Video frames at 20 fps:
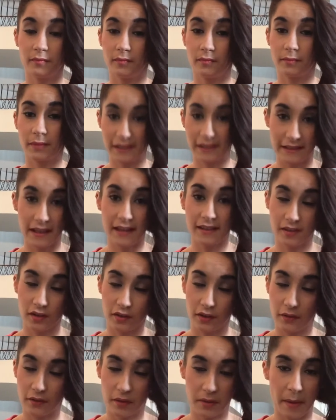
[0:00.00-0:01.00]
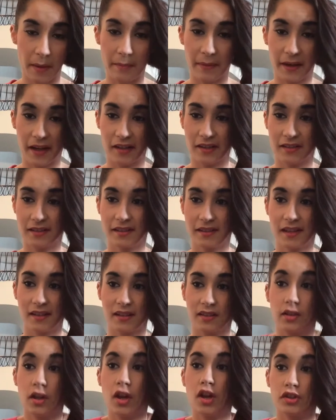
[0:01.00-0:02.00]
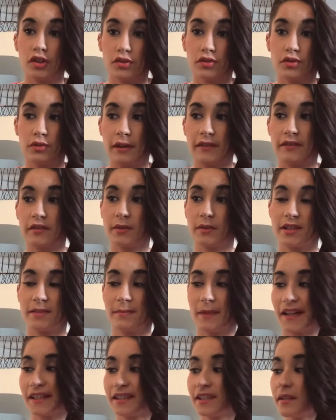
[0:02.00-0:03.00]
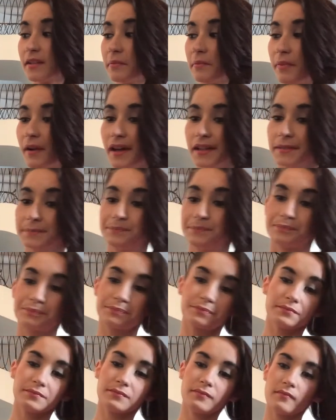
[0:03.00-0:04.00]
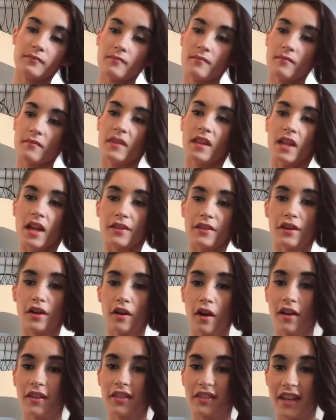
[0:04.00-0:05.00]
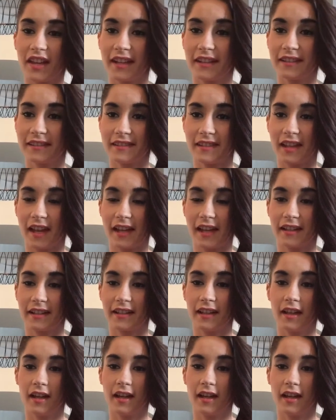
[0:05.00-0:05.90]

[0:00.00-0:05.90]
because I still live with my parents. And you do have to respect it, but there are things like